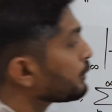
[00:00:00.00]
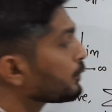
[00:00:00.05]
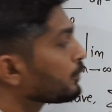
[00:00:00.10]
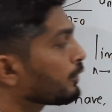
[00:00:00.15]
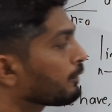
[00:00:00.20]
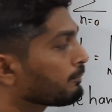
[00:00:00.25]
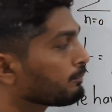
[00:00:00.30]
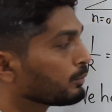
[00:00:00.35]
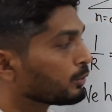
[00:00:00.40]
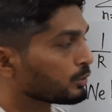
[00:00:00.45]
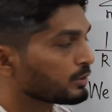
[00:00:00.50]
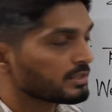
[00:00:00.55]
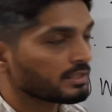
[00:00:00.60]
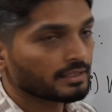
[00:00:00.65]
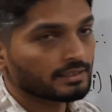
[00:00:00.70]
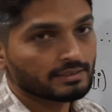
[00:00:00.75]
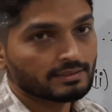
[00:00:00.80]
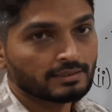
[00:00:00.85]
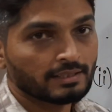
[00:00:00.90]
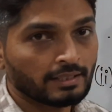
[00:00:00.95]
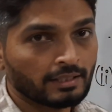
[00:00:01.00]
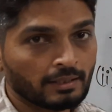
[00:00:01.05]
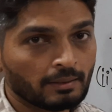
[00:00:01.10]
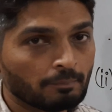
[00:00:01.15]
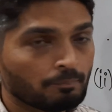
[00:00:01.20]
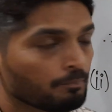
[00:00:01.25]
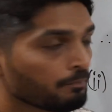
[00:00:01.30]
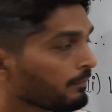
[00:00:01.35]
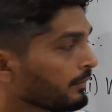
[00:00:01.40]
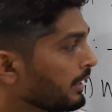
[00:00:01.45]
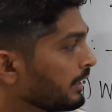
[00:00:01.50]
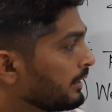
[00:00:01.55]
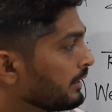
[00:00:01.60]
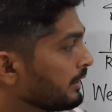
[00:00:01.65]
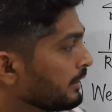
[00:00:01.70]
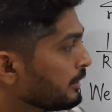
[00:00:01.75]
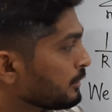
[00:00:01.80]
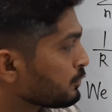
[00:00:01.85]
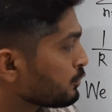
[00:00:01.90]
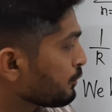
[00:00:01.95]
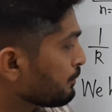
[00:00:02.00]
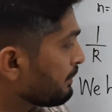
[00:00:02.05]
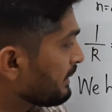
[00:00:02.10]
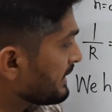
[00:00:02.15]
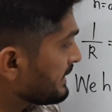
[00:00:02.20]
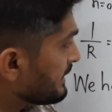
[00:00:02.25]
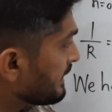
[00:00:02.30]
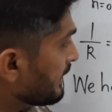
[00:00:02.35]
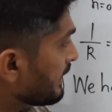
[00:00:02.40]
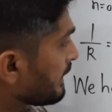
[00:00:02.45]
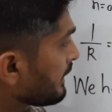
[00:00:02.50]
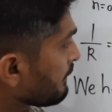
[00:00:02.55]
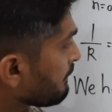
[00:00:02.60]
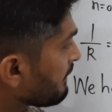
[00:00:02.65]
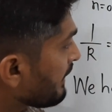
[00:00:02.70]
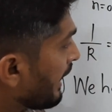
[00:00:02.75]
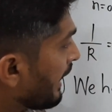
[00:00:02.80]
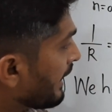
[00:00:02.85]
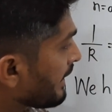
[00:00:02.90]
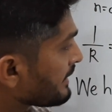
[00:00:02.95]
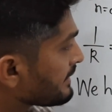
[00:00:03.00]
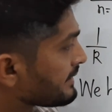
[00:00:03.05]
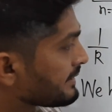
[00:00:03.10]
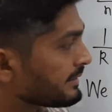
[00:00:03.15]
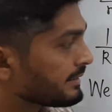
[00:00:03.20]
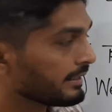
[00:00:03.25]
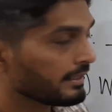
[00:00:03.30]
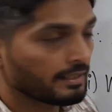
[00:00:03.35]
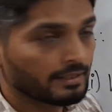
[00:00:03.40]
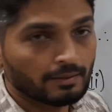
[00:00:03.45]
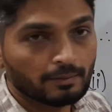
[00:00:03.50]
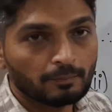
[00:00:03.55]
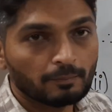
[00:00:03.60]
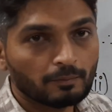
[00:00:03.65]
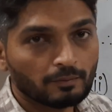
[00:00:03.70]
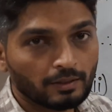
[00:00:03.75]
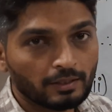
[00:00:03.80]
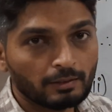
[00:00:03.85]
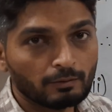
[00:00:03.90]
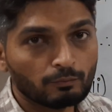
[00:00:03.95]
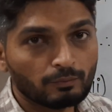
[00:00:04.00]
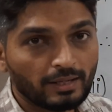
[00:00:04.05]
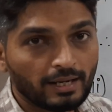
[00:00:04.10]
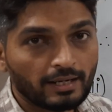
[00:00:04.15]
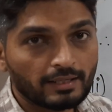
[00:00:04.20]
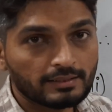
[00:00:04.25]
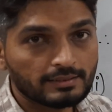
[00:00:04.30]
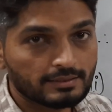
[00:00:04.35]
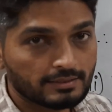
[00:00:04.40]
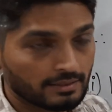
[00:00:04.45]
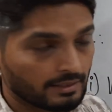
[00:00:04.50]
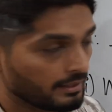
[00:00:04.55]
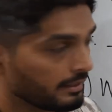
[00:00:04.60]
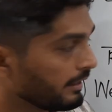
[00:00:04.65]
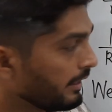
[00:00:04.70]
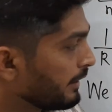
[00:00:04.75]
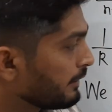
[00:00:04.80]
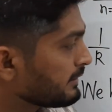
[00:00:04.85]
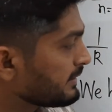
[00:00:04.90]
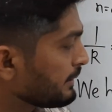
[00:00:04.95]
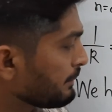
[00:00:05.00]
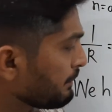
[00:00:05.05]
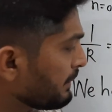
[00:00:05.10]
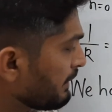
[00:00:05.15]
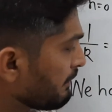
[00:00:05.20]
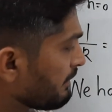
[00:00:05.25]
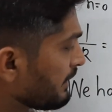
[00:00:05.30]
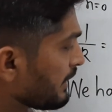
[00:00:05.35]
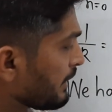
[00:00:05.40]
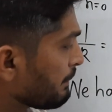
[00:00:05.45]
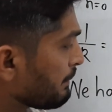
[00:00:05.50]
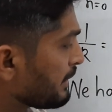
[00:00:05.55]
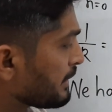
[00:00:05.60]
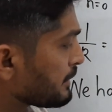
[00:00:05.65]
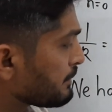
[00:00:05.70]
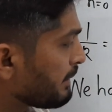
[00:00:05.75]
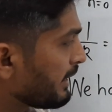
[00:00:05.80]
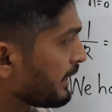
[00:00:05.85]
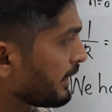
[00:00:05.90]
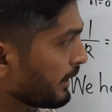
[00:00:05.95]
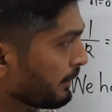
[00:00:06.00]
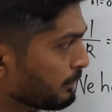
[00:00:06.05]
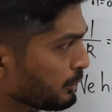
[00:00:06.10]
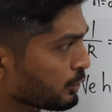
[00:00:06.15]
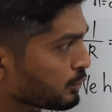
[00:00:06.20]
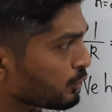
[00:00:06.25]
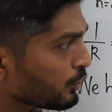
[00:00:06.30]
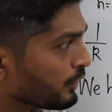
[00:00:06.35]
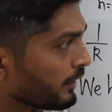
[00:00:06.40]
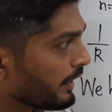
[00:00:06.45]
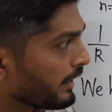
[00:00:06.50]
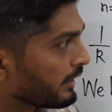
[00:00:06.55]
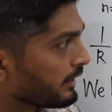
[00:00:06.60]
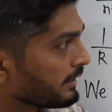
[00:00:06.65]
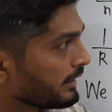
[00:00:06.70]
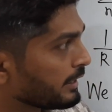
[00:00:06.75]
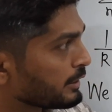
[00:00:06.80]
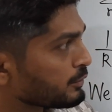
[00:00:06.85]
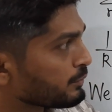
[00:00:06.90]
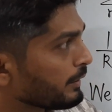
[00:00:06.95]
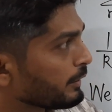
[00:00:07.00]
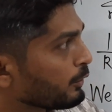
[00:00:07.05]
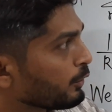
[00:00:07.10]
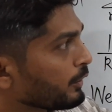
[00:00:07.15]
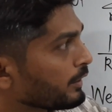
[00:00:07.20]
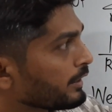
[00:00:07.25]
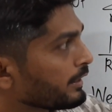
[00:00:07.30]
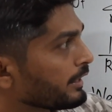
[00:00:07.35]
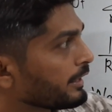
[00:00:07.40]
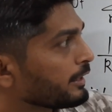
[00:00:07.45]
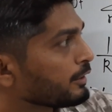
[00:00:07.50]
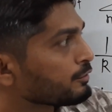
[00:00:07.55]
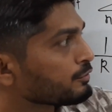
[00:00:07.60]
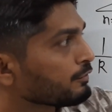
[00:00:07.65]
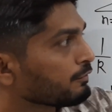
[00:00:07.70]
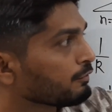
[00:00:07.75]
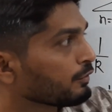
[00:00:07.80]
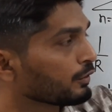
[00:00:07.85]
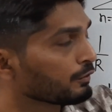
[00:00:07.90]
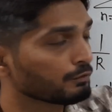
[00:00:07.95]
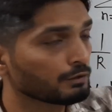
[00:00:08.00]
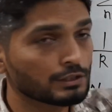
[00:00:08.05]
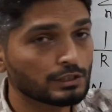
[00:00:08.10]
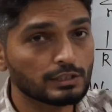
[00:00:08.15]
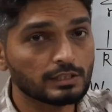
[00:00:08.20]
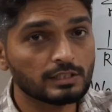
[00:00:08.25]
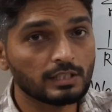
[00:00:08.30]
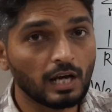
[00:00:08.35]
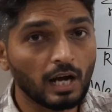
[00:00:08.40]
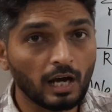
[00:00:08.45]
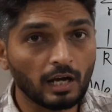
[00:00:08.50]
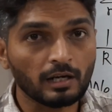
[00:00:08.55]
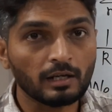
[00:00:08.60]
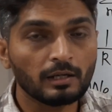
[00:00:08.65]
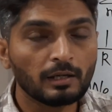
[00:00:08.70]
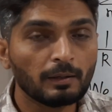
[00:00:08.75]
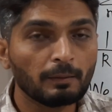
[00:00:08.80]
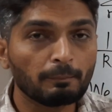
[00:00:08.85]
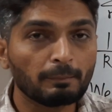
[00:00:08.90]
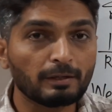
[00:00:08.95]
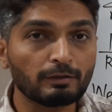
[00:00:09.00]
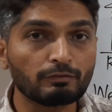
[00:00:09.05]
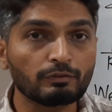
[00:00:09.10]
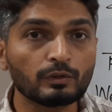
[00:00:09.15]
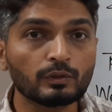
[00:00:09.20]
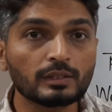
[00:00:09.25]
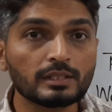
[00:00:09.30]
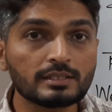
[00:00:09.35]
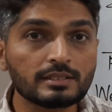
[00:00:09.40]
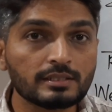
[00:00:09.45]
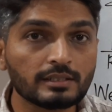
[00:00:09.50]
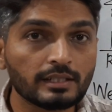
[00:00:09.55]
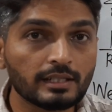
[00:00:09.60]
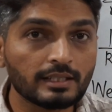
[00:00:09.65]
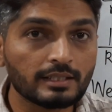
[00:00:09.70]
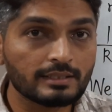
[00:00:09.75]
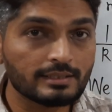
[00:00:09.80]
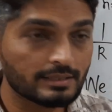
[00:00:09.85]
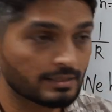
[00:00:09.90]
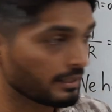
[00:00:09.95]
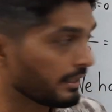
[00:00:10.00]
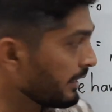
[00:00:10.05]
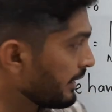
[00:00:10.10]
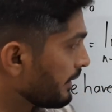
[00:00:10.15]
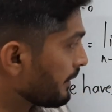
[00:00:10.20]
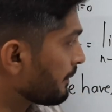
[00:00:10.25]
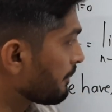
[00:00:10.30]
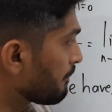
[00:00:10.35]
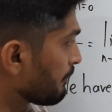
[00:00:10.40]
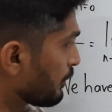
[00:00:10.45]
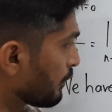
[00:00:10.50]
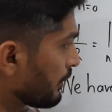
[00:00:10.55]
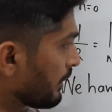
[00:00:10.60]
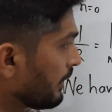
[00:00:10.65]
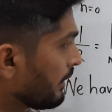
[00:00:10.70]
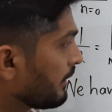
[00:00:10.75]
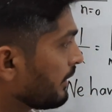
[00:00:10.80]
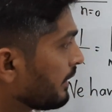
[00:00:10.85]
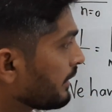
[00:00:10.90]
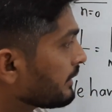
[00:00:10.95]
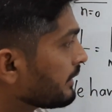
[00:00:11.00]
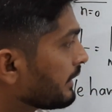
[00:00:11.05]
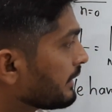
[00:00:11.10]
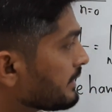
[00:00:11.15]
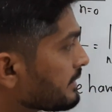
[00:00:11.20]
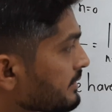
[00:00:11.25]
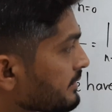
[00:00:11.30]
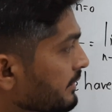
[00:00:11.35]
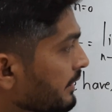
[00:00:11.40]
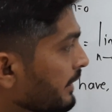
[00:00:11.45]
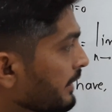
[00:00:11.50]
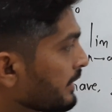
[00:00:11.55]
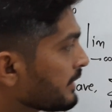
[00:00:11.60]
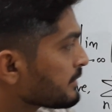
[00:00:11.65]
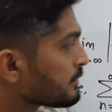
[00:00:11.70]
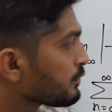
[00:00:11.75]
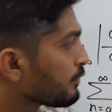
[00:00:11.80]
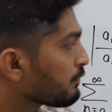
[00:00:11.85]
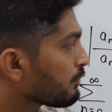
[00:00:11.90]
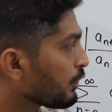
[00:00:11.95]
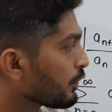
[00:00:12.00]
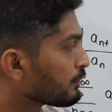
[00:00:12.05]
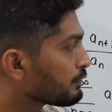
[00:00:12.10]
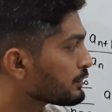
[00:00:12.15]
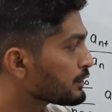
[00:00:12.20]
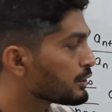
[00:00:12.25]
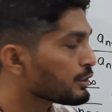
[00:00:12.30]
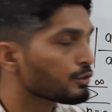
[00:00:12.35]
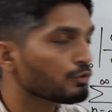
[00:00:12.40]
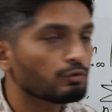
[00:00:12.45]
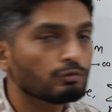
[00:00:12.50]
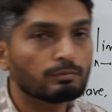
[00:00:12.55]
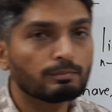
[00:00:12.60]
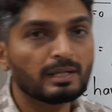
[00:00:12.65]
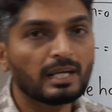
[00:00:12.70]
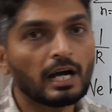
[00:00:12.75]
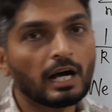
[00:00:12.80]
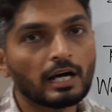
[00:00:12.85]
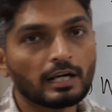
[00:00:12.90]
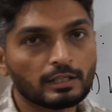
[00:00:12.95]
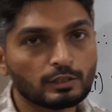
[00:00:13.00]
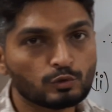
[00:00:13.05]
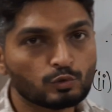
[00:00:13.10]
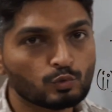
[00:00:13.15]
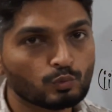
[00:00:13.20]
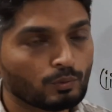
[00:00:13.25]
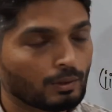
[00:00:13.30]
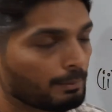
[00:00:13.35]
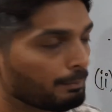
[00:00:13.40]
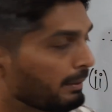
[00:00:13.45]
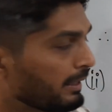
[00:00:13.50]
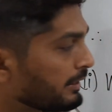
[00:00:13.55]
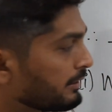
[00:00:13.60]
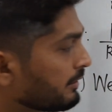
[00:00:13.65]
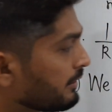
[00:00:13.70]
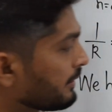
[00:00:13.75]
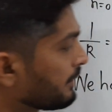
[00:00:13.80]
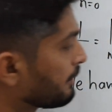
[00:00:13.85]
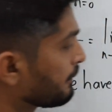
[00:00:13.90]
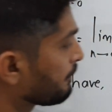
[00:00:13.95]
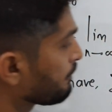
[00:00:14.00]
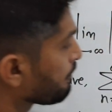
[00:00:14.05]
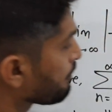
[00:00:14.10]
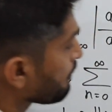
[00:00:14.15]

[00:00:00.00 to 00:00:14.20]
root of both sides. Getting? So basically we had z, right? We had z, and simply we replaced by w, so that's why I got the radius of convergence r. But if you consider z, okay, then its radius of convergence will be r raised to 1 by 3.